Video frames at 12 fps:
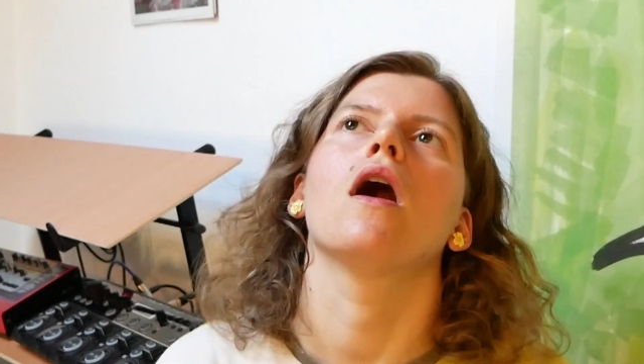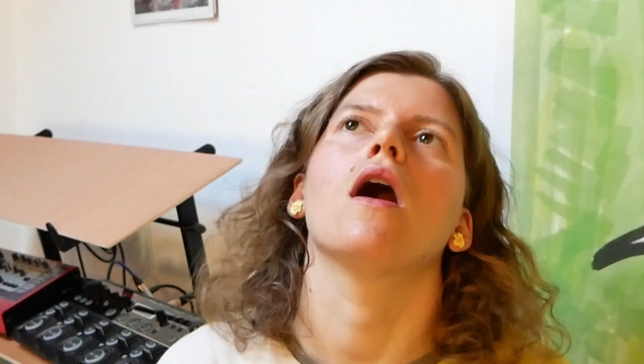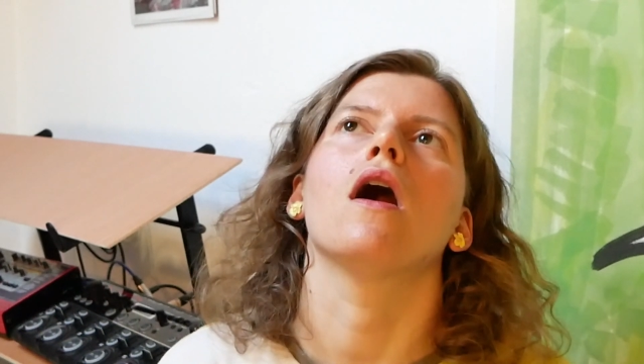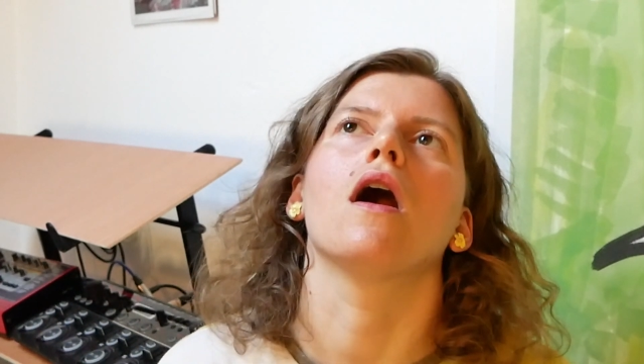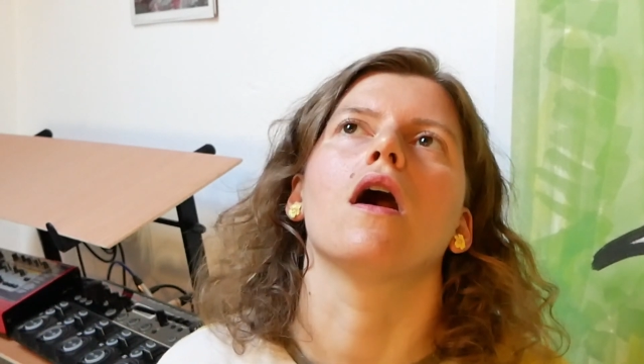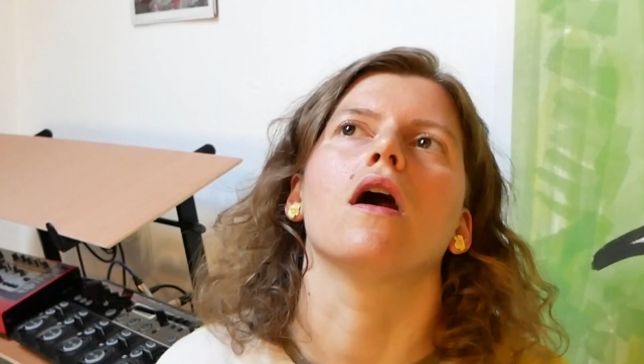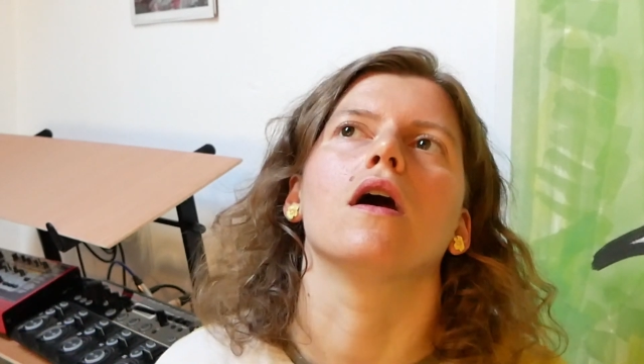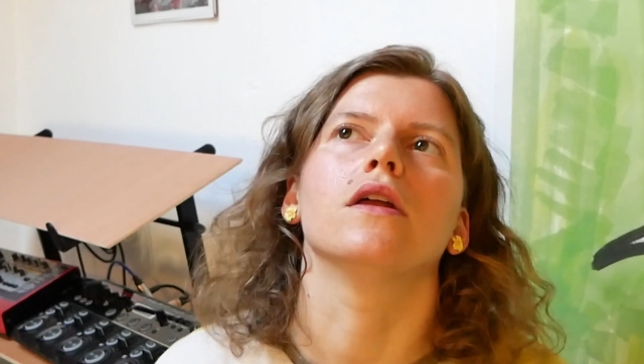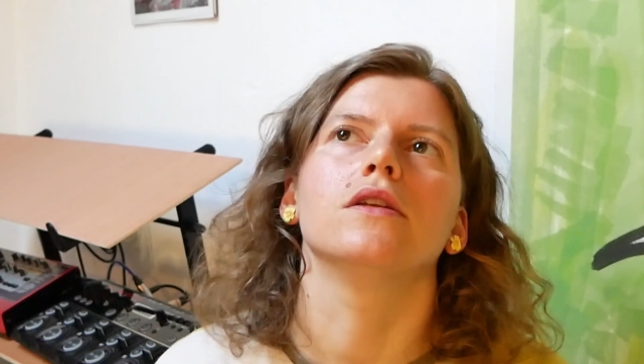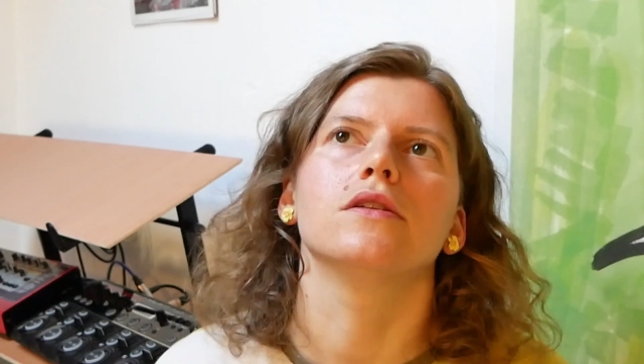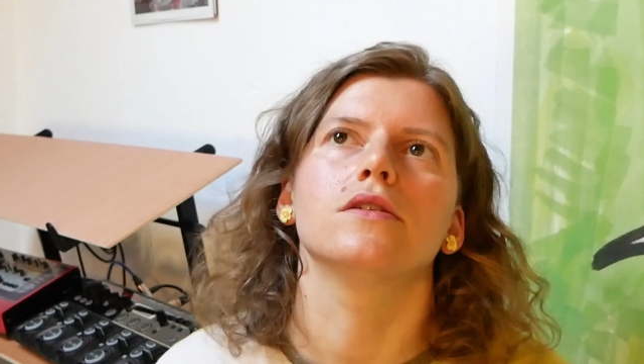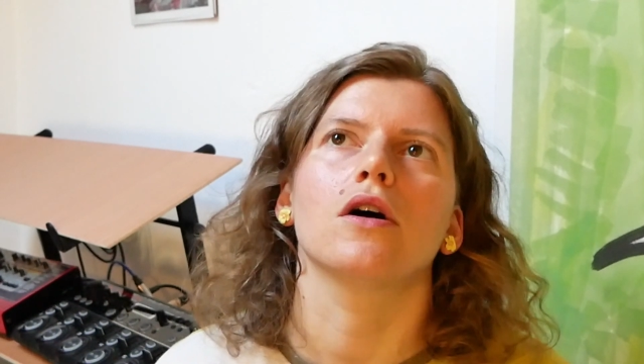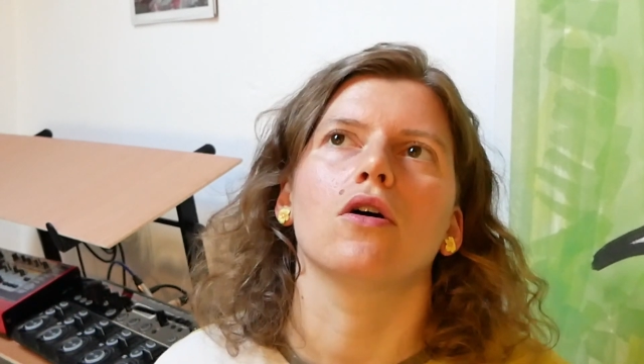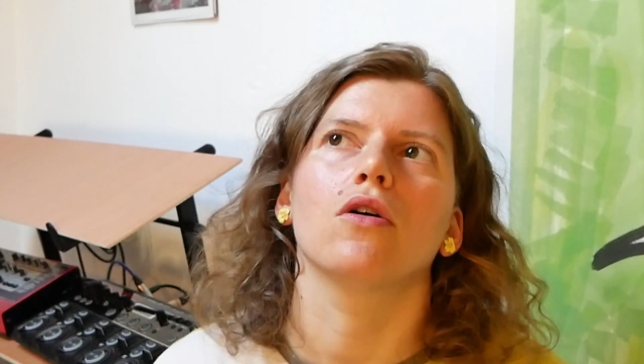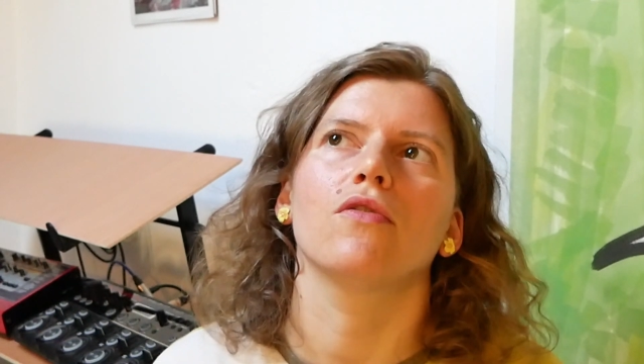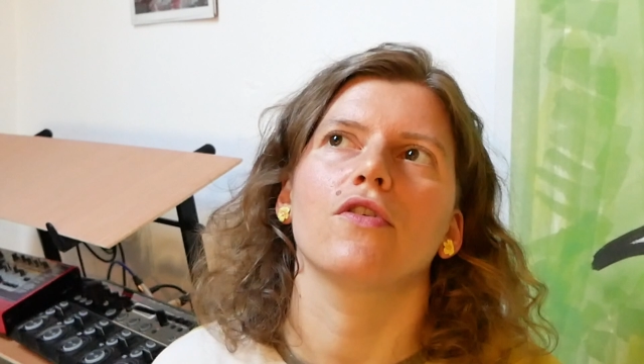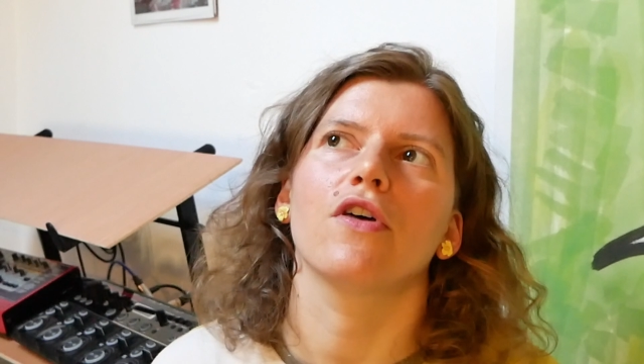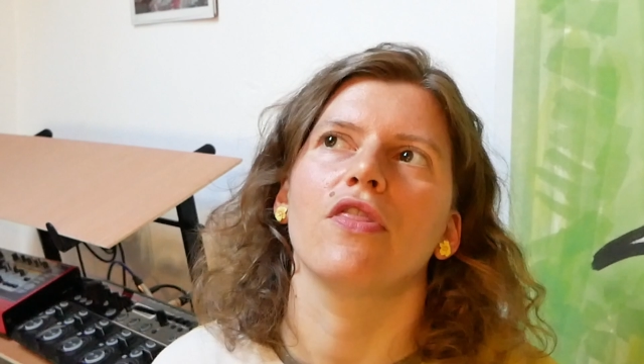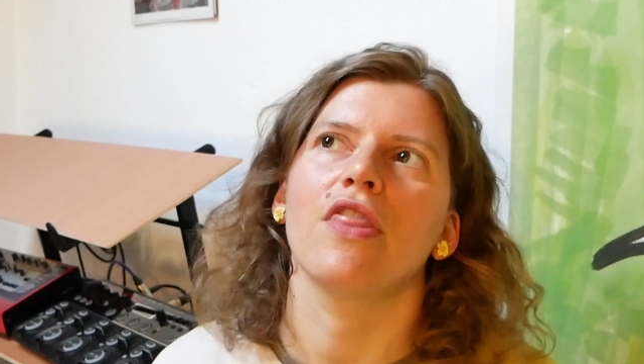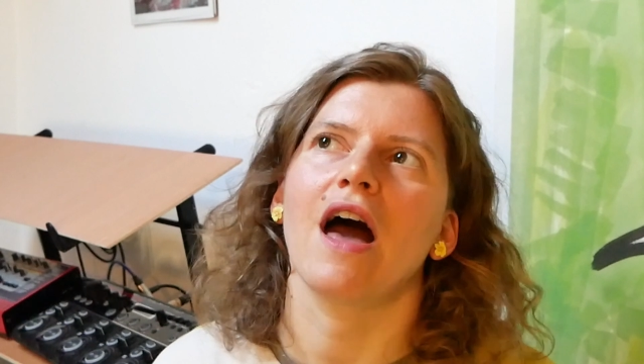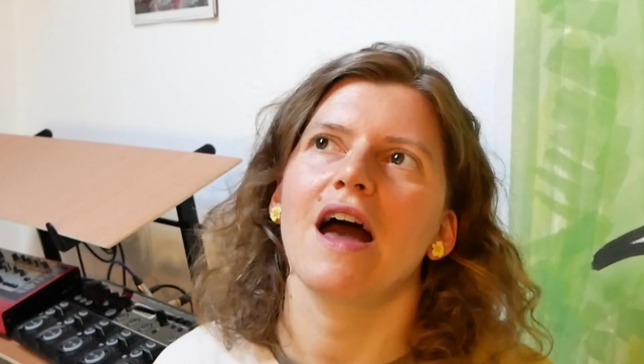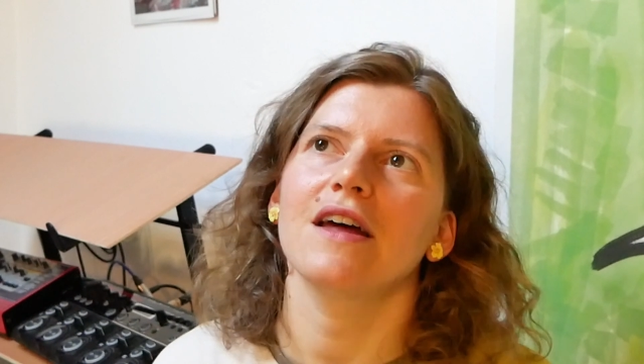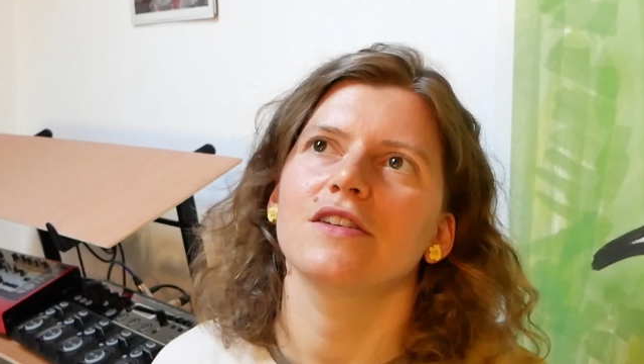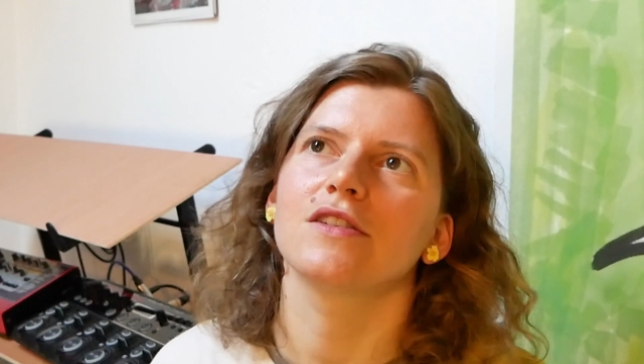And other than
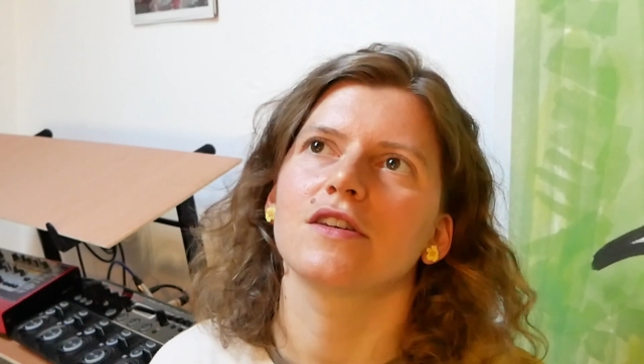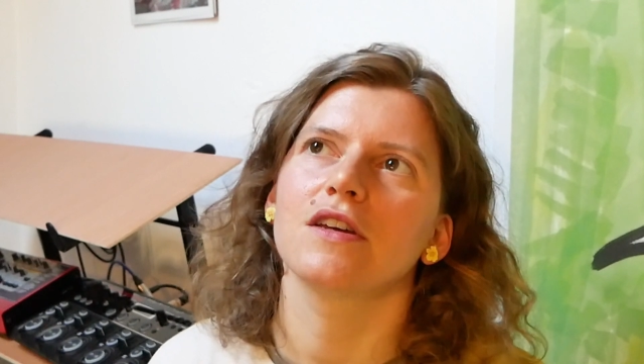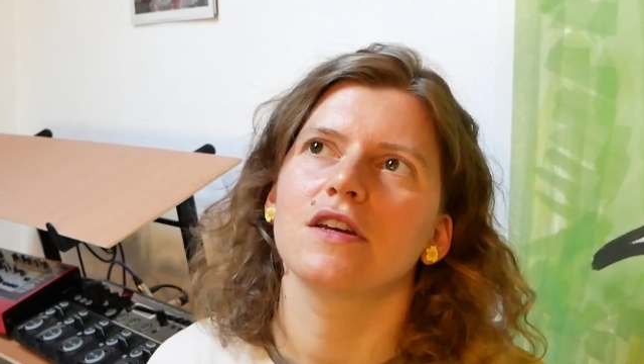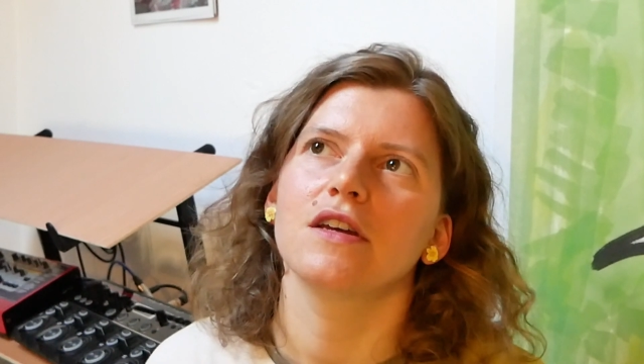that,